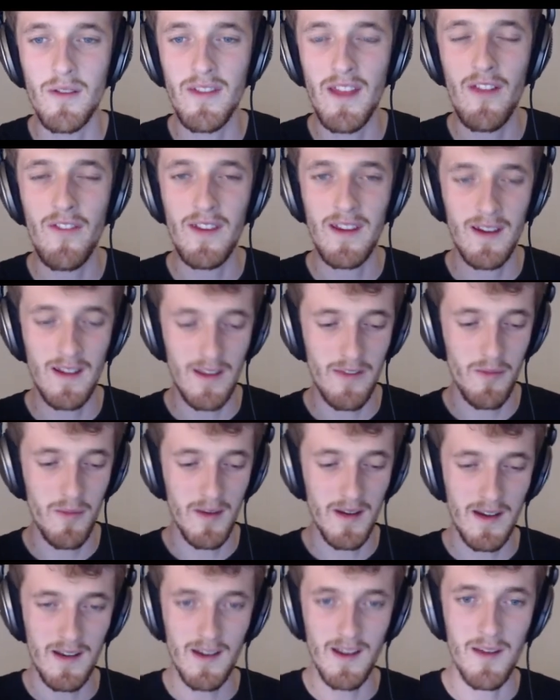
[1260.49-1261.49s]
definitely going to give it
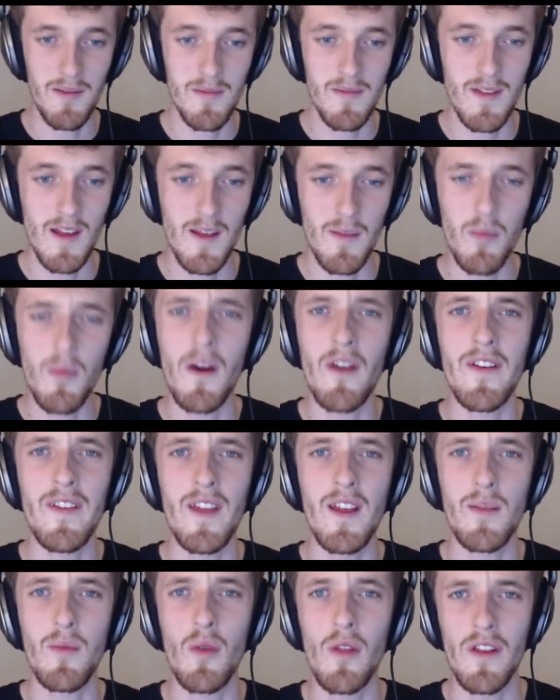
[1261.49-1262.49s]
a nickname. I think
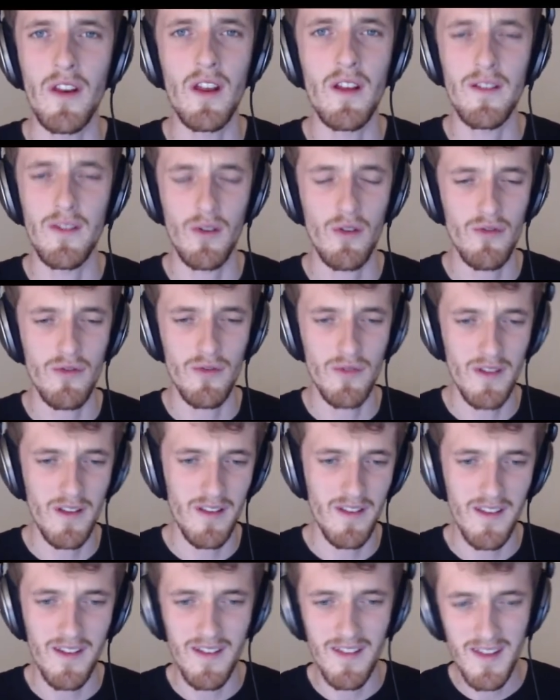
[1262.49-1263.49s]
that's one of the nuzlocke rules,
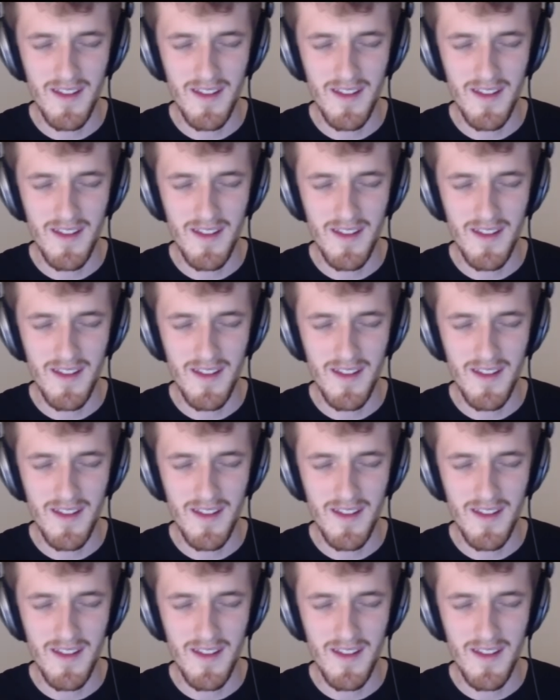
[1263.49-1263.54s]
isn't it?